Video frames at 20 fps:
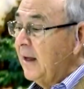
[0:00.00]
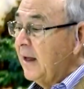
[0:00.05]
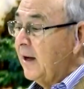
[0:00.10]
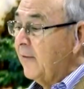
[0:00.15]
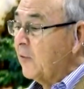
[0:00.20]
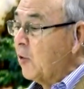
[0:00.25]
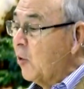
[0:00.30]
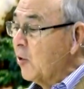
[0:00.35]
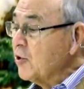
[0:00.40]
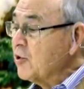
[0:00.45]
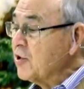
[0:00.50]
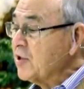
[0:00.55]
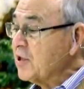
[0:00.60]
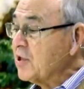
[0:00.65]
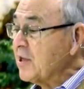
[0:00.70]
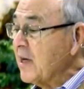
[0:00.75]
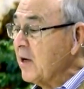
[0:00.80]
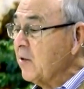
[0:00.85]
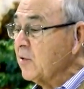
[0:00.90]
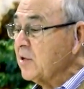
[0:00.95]
And of course,
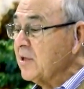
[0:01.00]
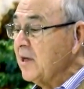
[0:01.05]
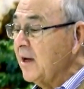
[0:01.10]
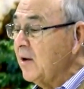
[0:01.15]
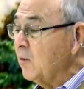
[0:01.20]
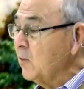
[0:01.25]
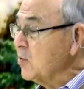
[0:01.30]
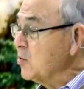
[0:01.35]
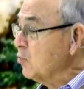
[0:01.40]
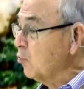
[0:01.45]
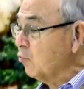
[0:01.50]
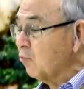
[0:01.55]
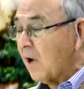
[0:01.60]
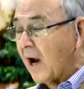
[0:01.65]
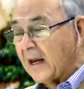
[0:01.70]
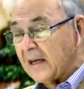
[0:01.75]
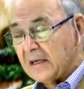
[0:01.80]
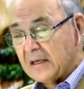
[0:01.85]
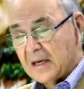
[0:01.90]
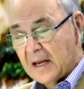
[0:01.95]
the sacred tent was
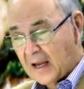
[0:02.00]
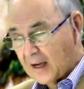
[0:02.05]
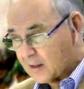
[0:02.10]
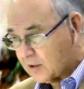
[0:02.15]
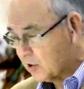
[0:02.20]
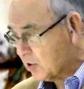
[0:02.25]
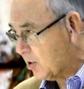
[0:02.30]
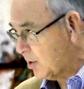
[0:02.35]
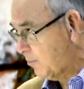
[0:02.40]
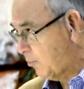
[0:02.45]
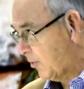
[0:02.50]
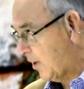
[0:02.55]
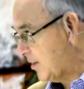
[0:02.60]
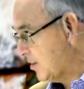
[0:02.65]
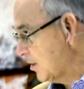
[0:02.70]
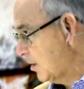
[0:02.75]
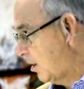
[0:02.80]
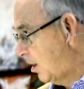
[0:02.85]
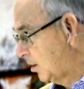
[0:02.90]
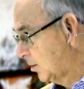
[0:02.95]
right next to the
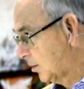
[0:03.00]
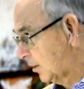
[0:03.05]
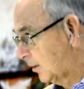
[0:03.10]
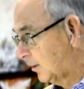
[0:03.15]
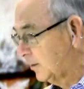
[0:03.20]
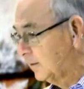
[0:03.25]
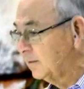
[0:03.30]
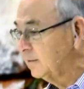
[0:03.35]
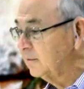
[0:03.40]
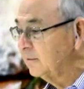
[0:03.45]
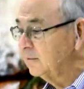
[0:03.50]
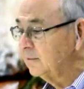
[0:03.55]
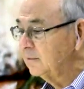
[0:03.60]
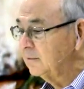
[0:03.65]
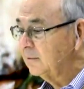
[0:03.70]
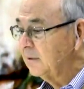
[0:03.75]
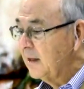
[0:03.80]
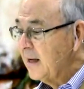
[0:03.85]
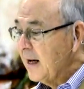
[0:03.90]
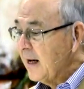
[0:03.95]
brazen altar.
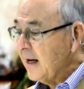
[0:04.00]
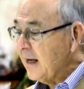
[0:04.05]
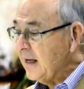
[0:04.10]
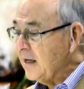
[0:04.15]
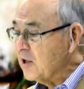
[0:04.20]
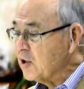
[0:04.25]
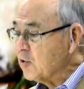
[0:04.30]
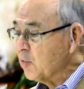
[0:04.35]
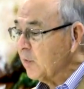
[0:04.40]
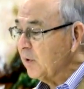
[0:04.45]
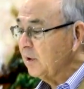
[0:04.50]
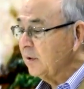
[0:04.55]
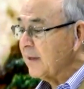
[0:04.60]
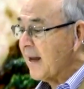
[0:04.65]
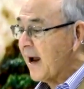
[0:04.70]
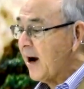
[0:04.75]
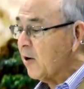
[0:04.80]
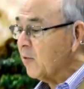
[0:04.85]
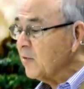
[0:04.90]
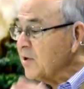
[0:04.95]
Israel
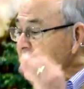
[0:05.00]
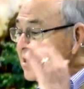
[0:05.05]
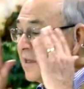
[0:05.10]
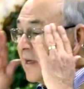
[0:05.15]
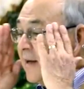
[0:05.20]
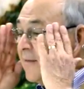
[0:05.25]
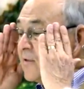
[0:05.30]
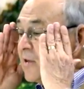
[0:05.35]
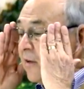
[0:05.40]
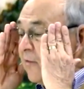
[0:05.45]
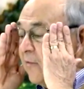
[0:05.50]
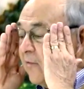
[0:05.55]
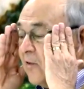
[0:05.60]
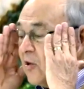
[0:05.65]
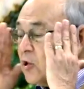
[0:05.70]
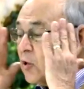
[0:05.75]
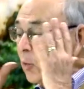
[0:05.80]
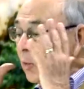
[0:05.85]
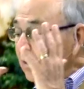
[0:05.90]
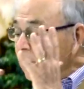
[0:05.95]
now receives a
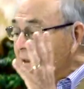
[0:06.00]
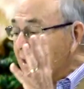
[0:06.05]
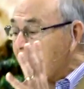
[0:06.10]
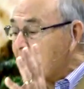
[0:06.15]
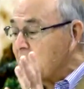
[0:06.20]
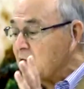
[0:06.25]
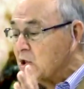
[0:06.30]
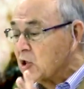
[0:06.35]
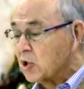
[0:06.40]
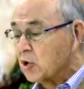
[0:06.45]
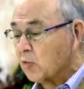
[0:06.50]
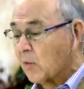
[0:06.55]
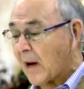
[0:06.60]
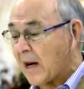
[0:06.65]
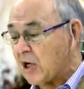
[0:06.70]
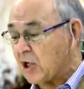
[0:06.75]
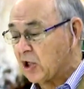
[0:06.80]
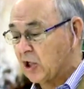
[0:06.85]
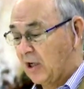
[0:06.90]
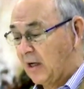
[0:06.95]
visual
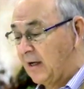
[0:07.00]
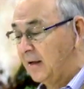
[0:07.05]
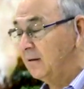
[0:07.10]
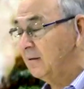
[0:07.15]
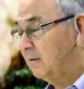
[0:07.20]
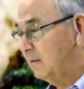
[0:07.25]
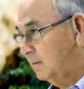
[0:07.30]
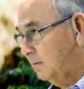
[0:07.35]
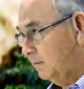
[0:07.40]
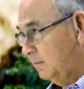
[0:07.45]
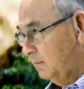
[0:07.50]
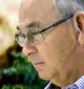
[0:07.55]
demonstration